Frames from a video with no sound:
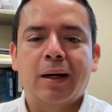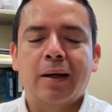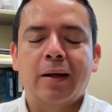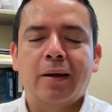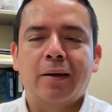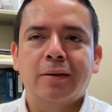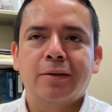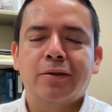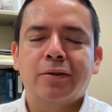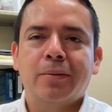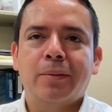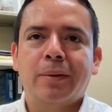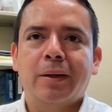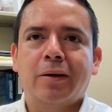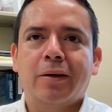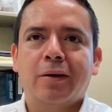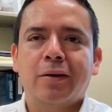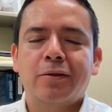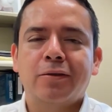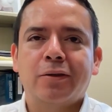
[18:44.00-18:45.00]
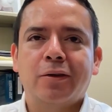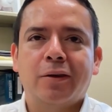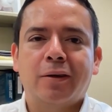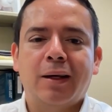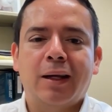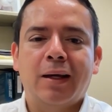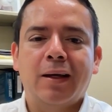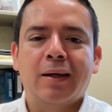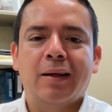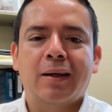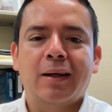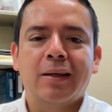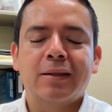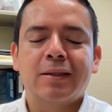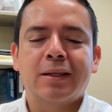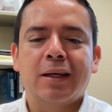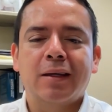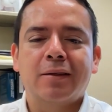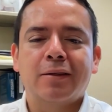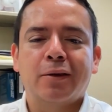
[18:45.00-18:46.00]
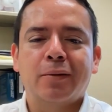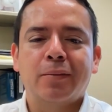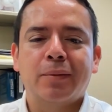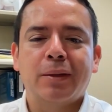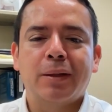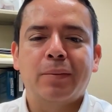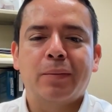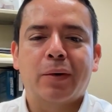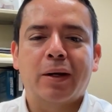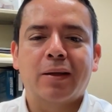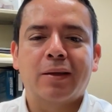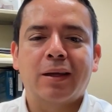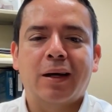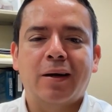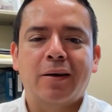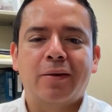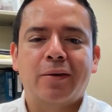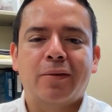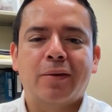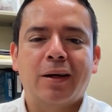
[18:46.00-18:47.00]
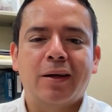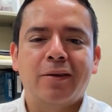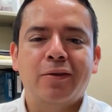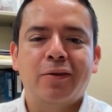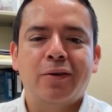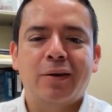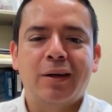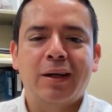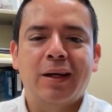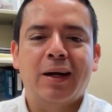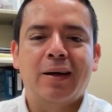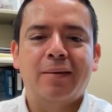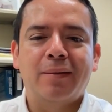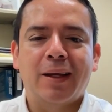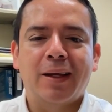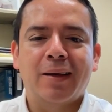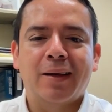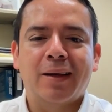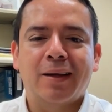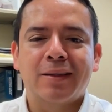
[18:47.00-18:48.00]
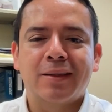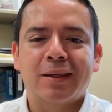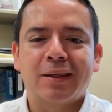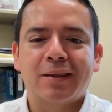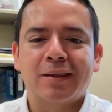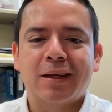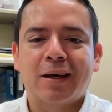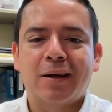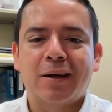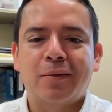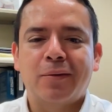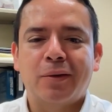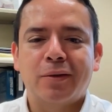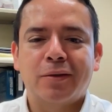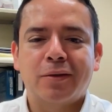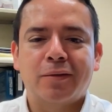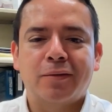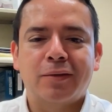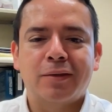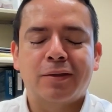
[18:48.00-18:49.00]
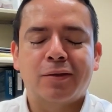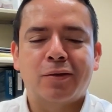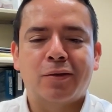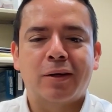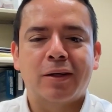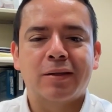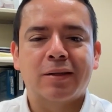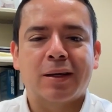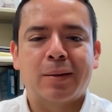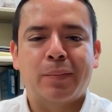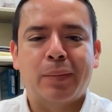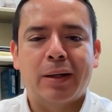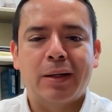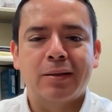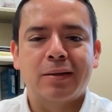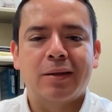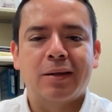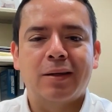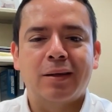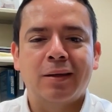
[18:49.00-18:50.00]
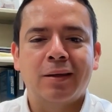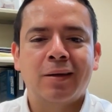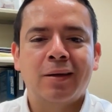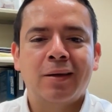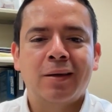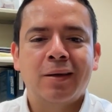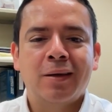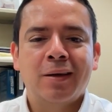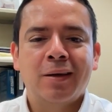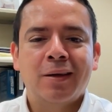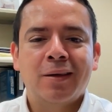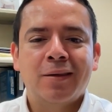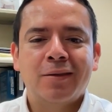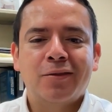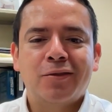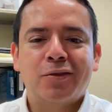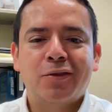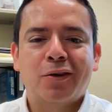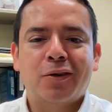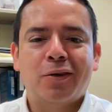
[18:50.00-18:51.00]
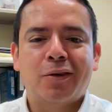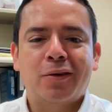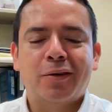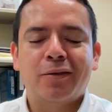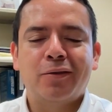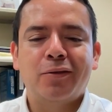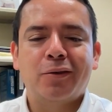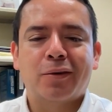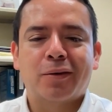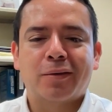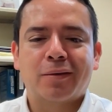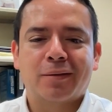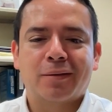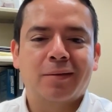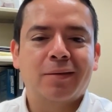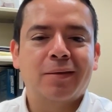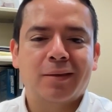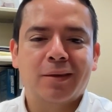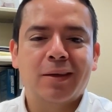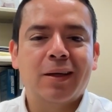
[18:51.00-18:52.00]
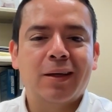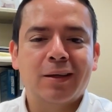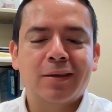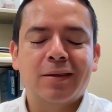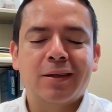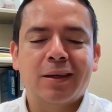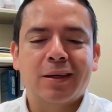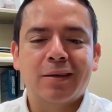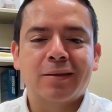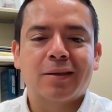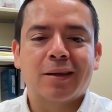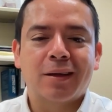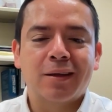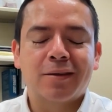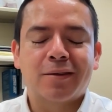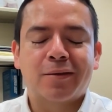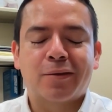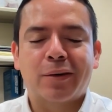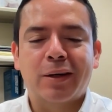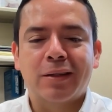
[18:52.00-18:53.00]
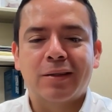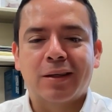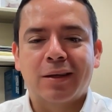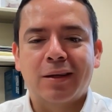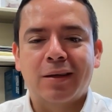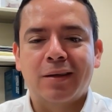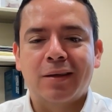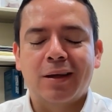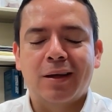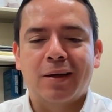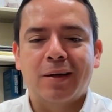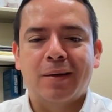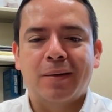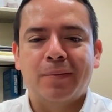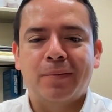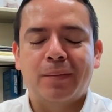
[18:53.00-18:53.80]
And also because like let's say something break down, right? You only have like a 6 hours of storage capacity, so you're is risky, yeah.